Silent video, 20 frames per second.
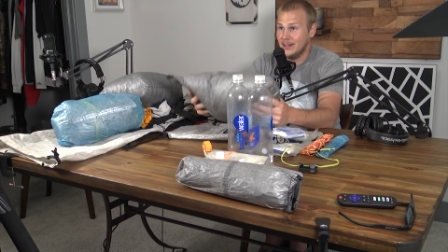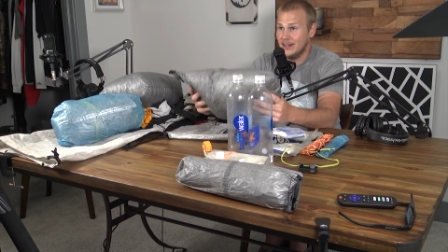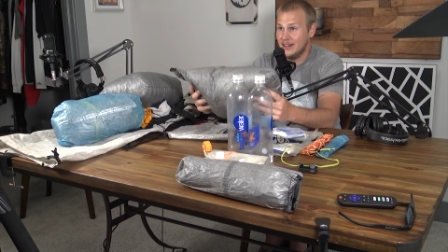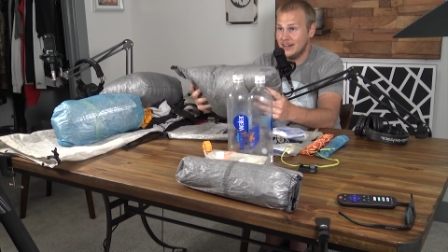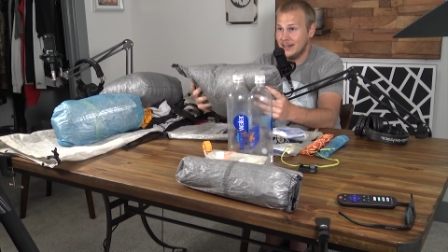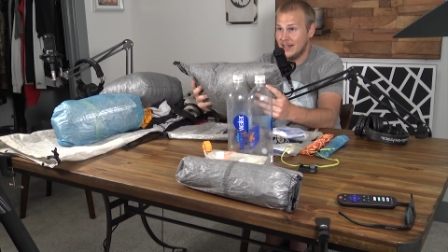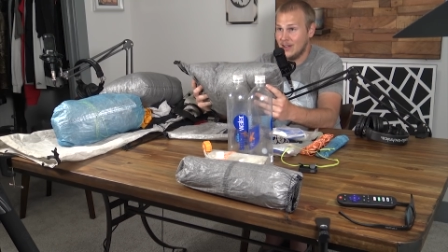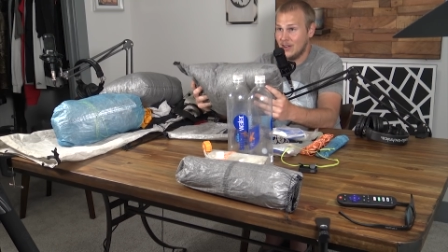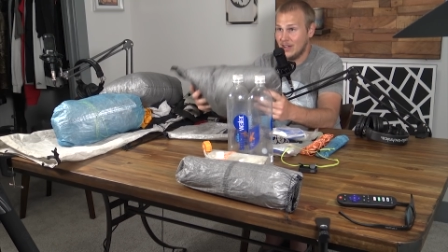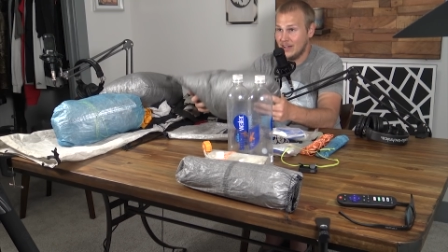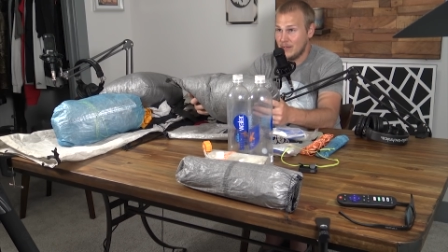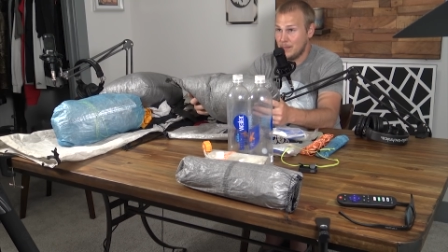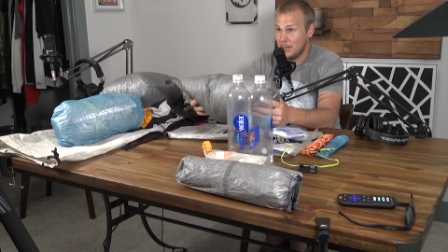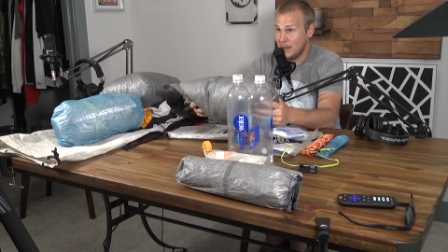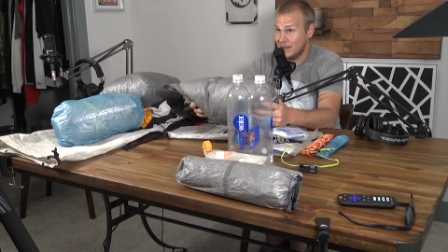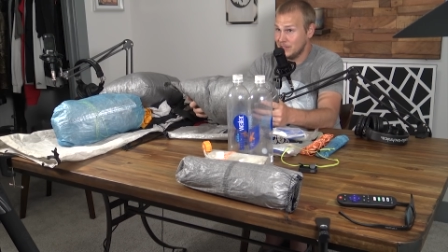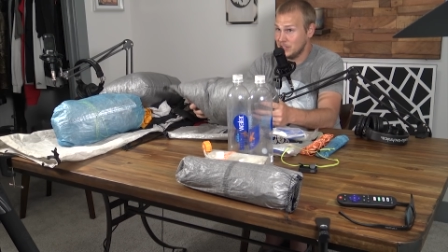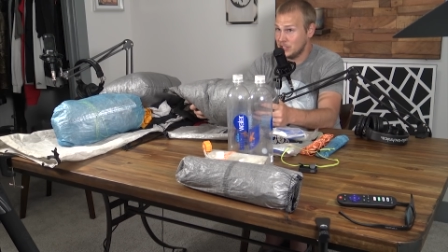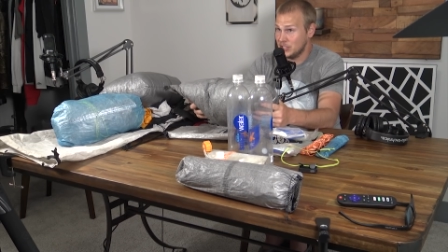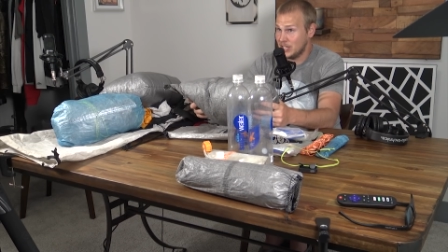and now I have a
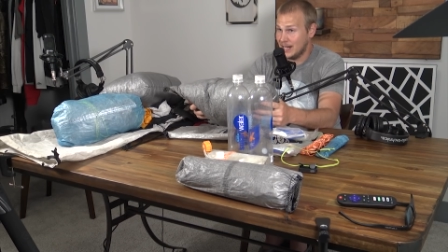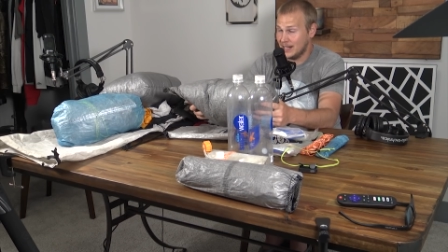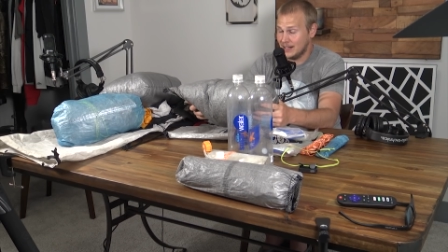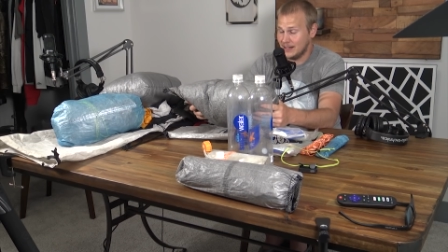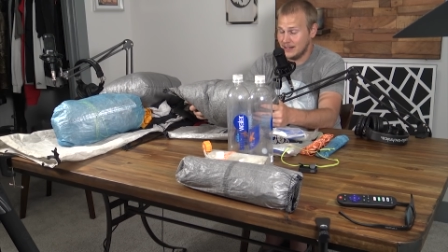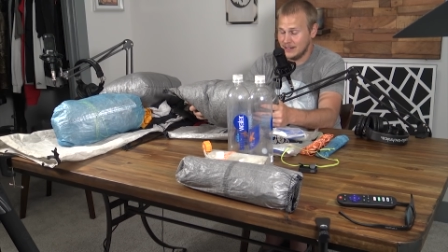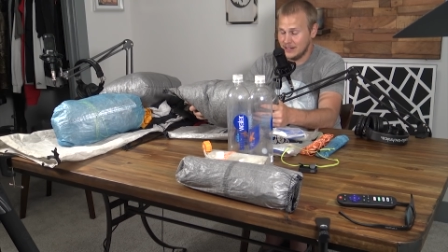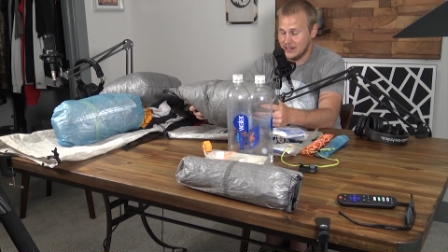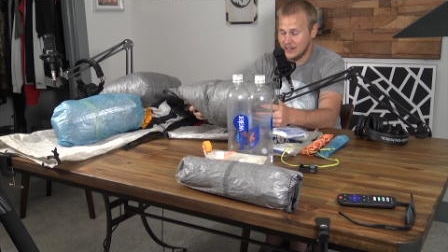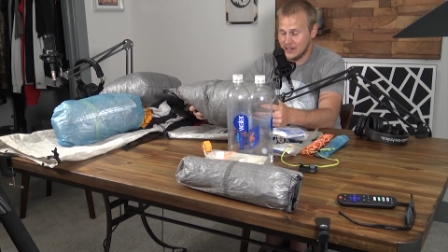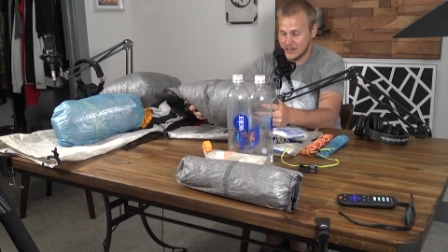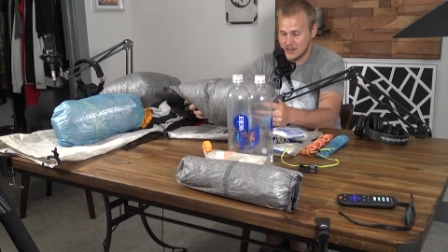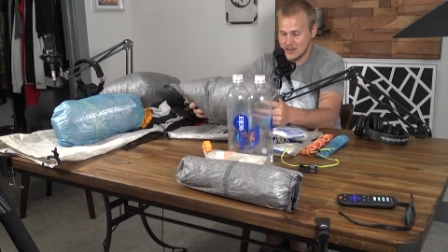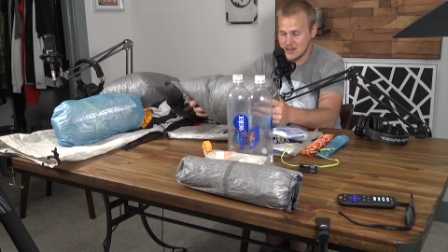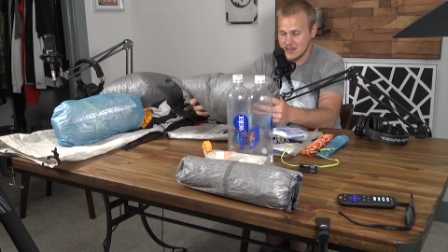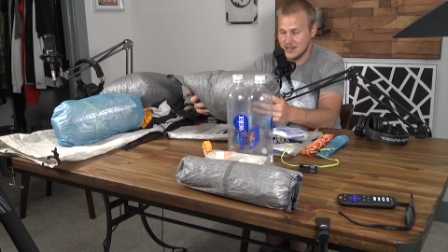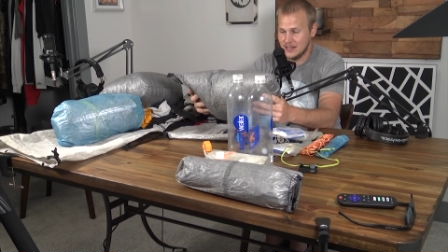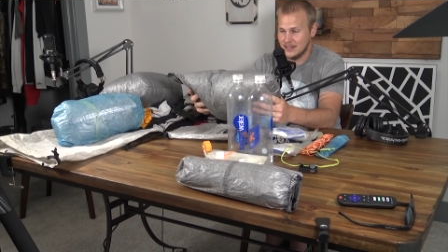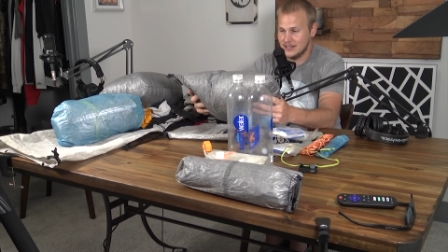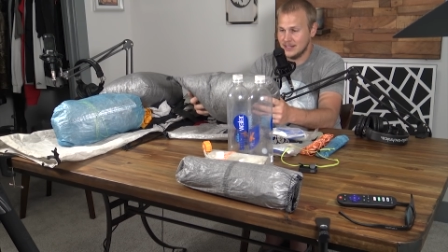puffy jacket in here,
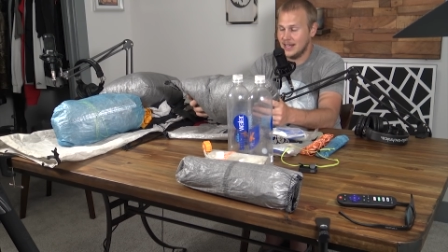is